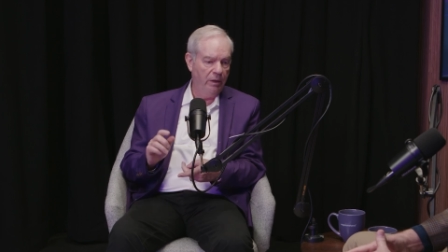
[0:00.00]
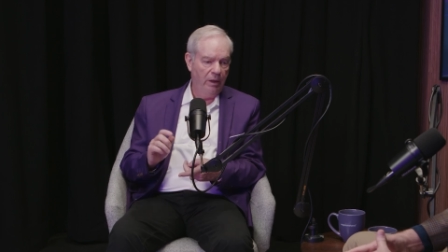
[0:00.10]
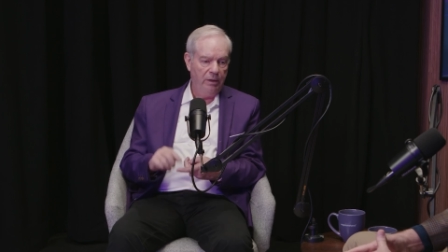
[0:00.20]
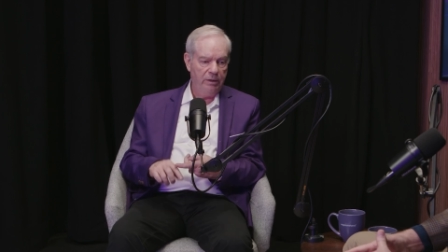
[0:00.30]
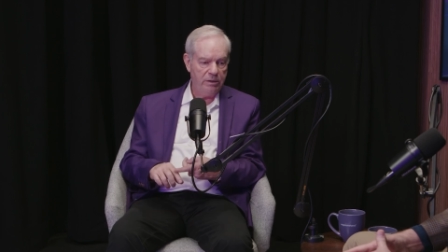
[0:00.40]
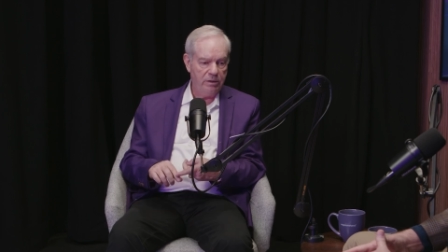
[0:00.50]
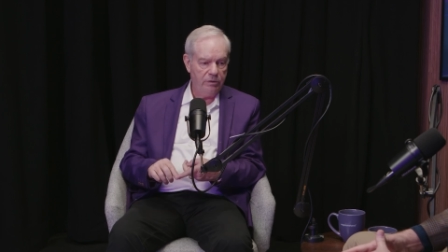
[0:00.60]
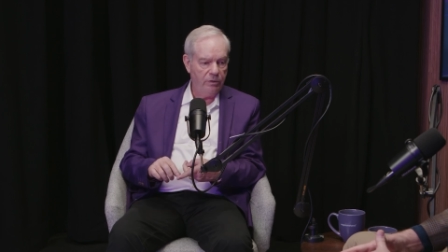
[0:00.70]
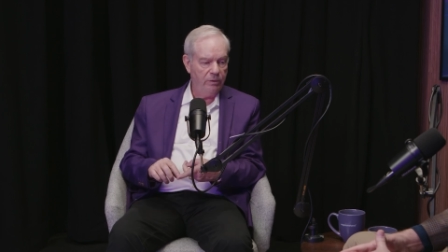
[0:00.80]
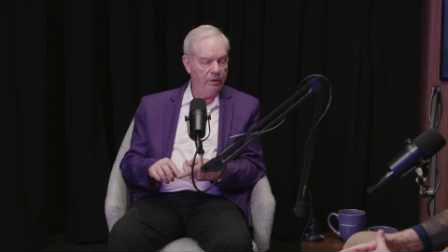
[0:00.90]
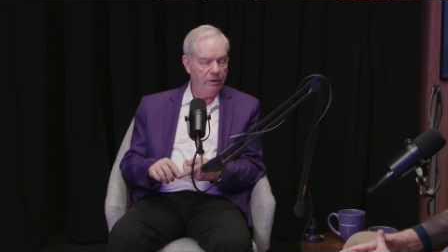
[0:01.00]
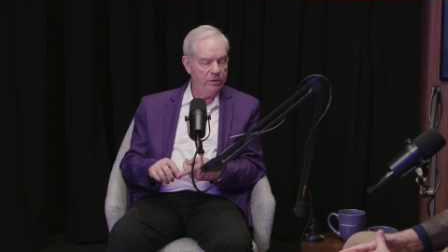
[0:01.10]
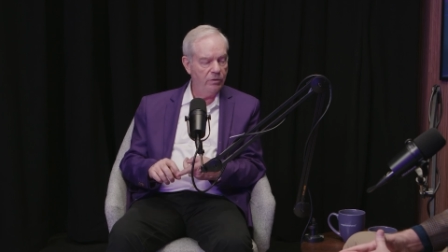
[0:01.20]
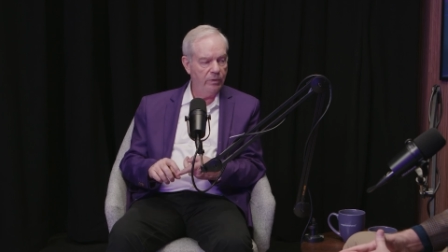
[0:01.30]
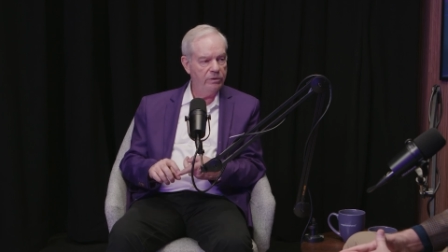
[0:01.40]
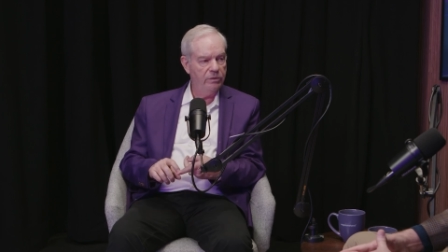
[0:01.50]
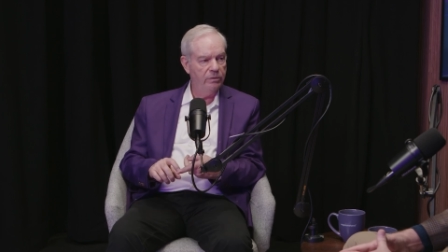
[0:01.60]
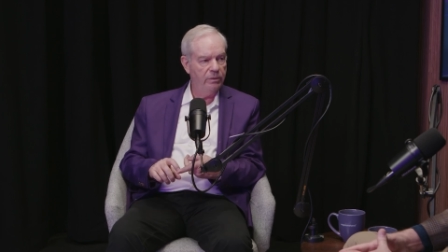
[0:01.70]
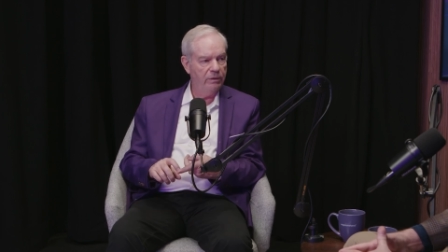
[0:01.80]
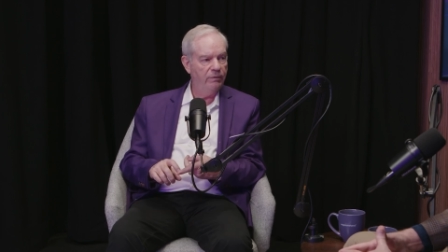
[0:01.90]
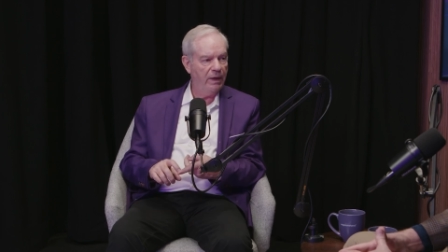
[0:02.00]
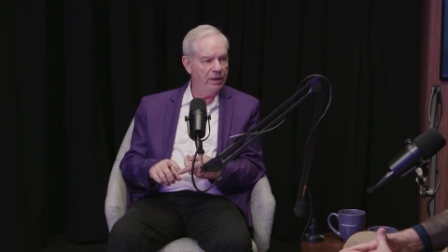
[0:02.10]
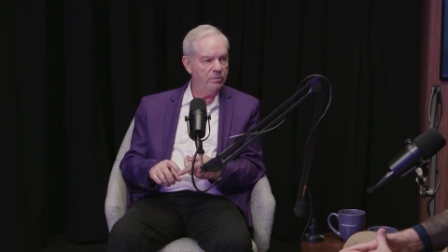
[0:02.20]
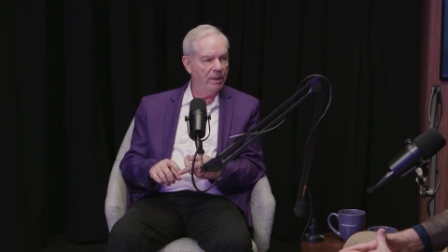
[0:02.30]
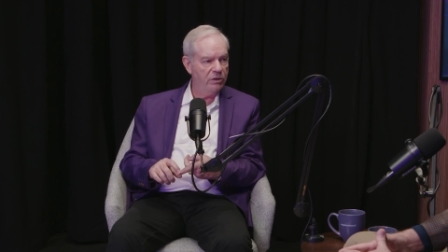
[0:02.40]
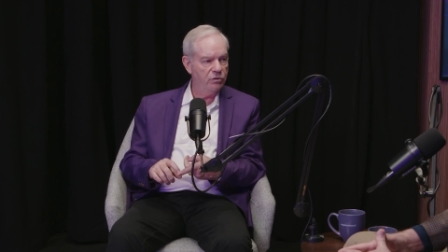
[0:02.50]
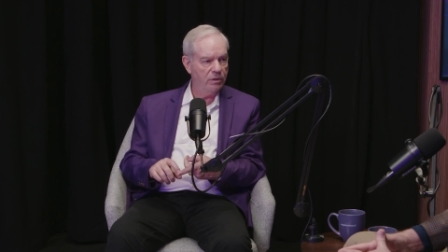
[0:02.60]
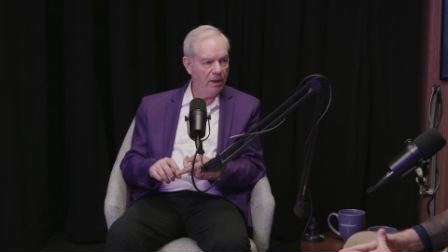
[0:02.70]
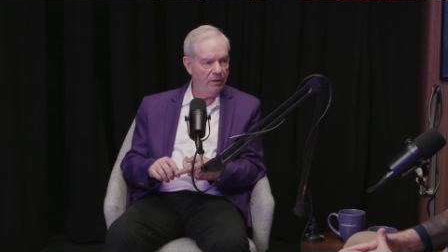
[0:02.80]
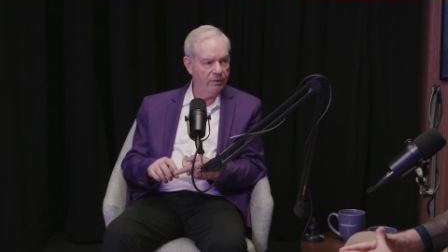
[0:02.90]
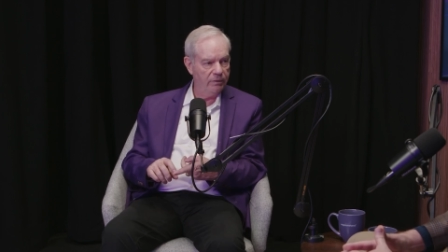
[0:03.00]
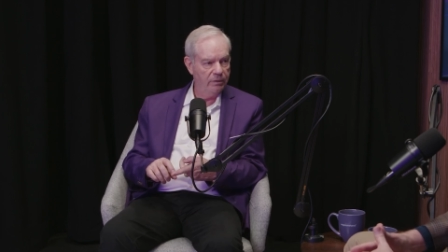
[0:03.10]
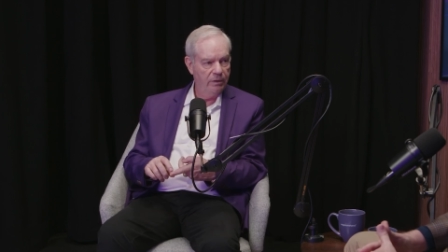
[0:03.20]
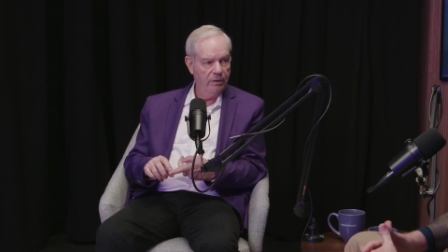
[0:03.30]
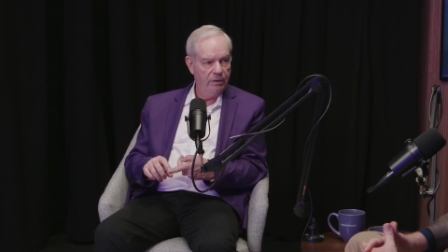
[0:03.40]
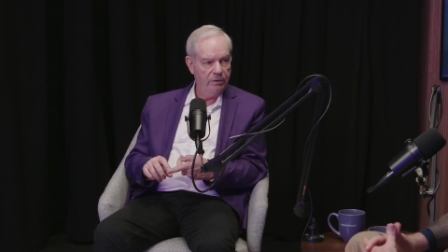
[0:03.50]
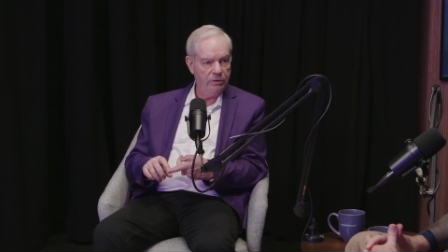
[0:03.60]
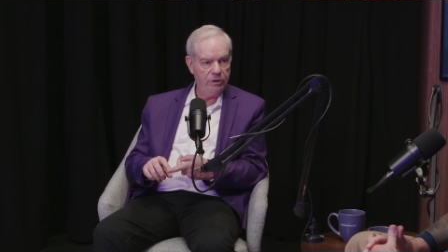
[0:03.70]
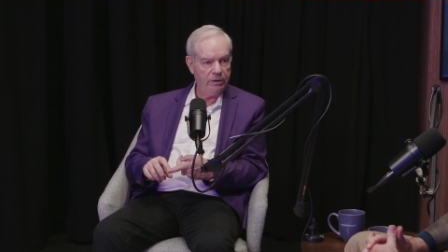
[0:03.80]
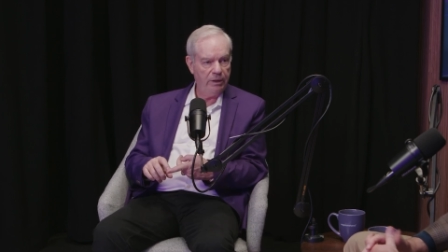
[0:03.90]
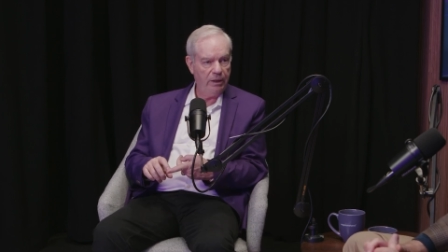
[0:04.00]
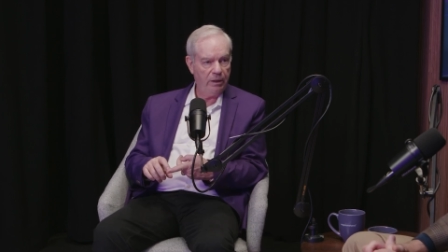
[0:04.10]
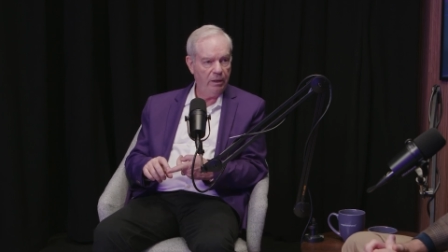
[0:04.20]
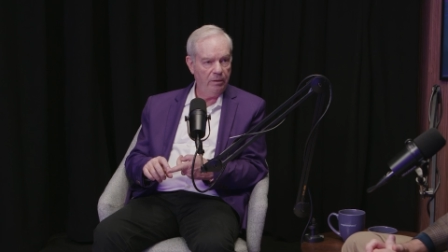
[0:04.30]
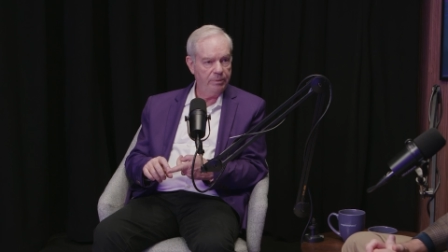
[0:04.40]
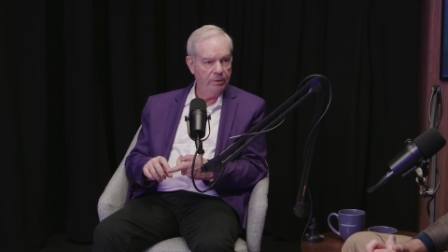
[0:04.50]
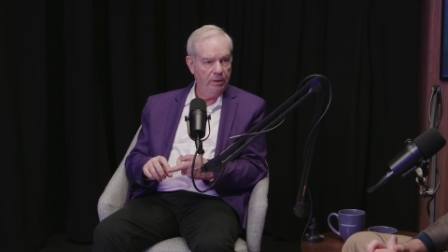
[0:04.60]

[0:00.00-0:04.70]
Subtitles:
This attorney is going to advise my driver to shut the heck up,